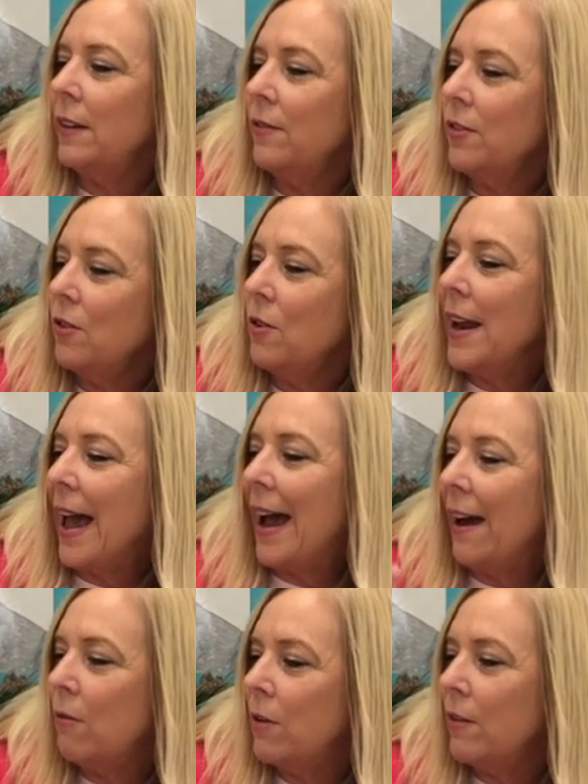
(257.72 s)
gives you an
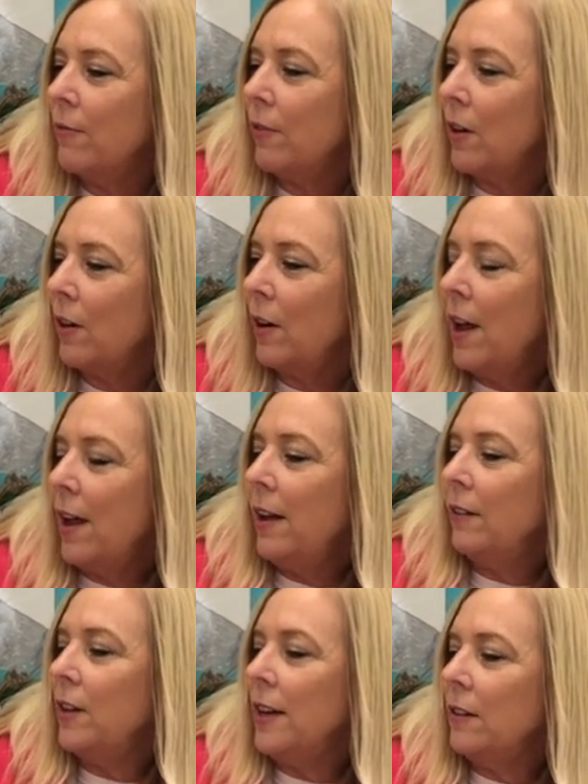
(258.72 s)
hour for
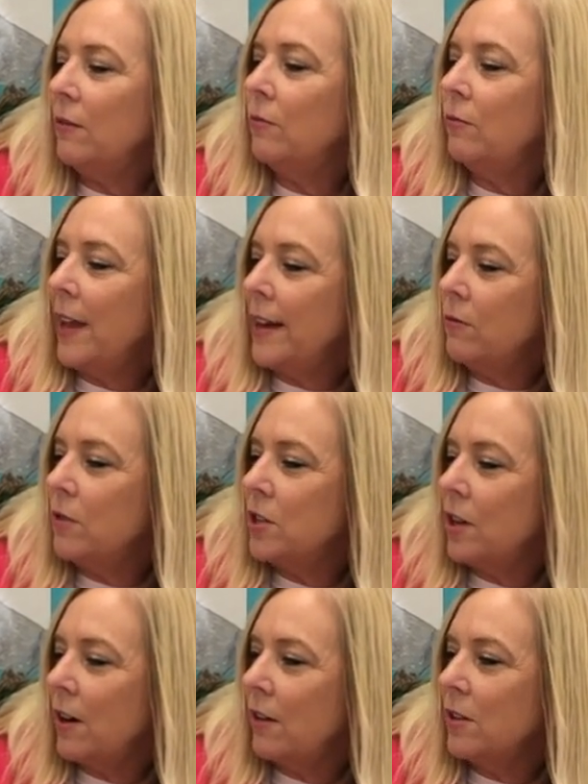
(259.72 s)
language
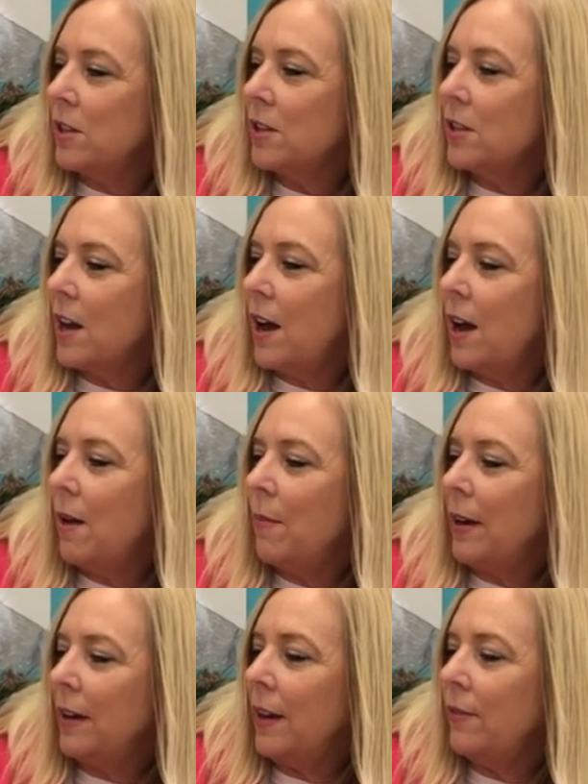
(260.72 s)
arts,
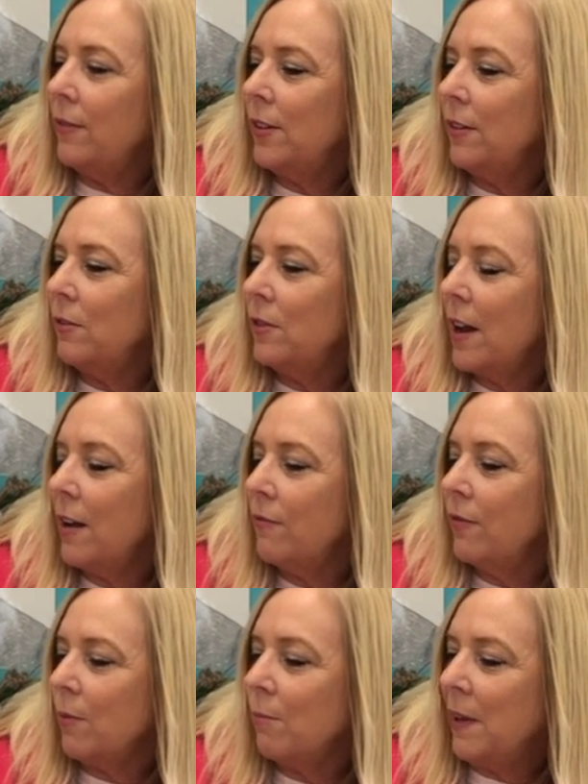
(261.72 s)
it gives you time
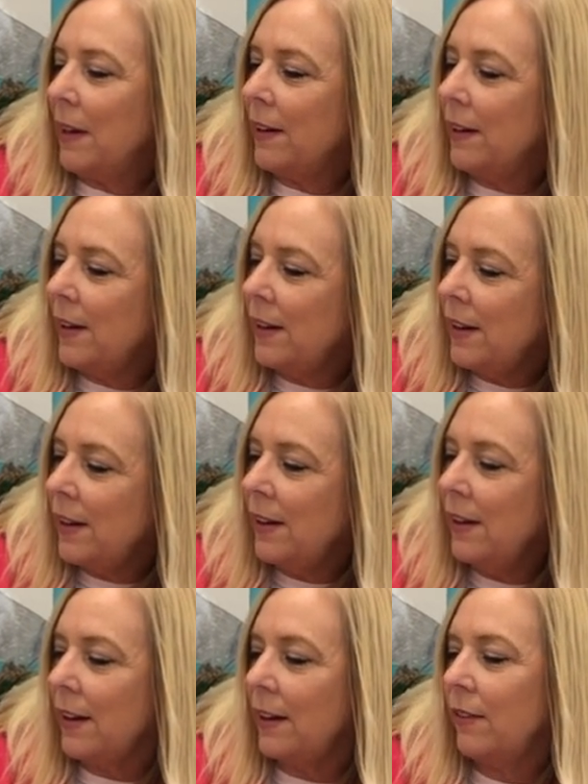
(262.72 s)
for
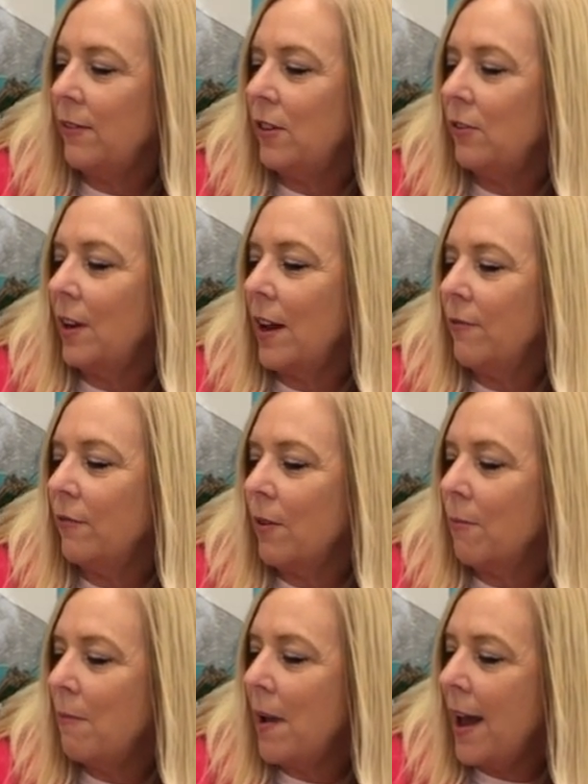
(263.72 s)
PE, it gives you time for
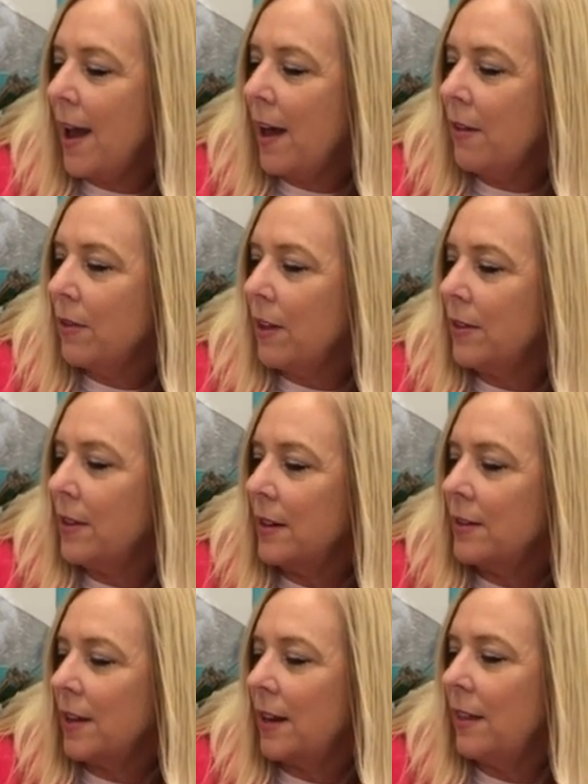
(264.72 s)
math and
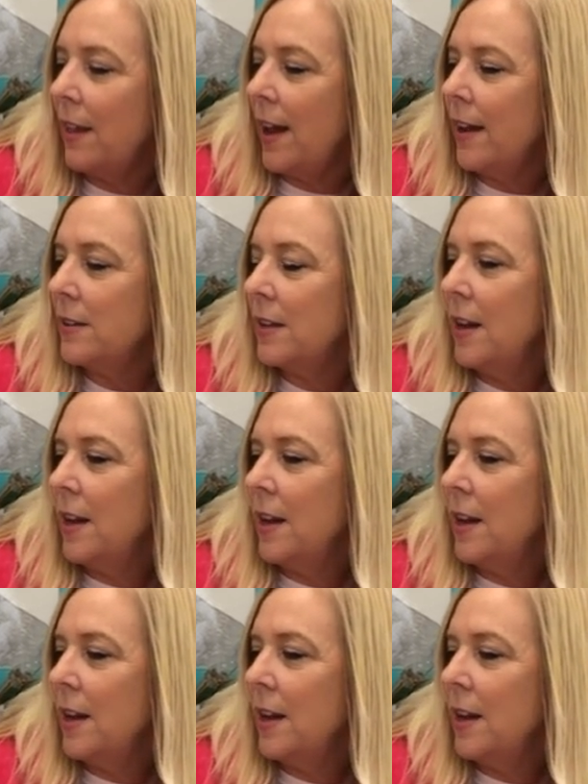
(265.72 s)
things like that.